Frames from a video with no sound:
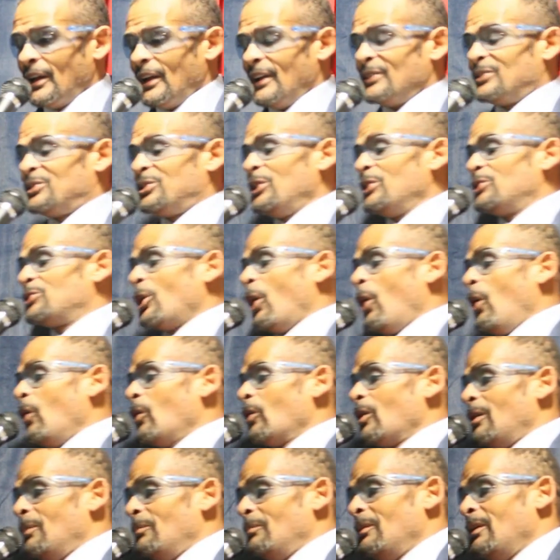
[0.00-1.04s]
And she
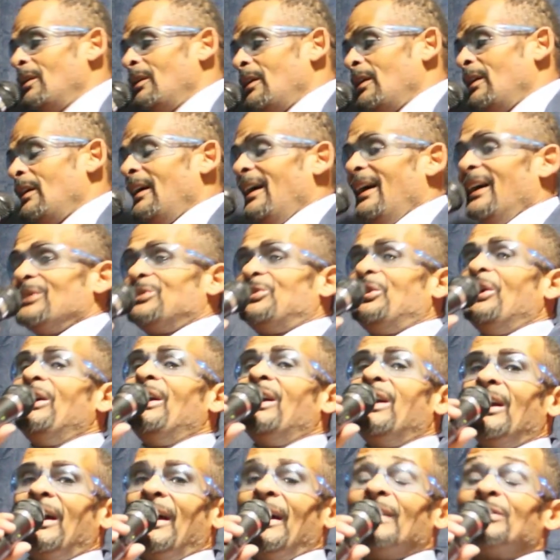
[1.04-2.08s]
told him, as
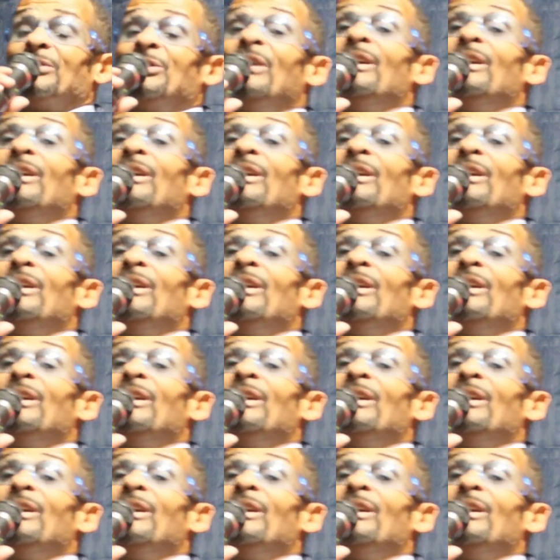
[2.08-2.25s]
he, as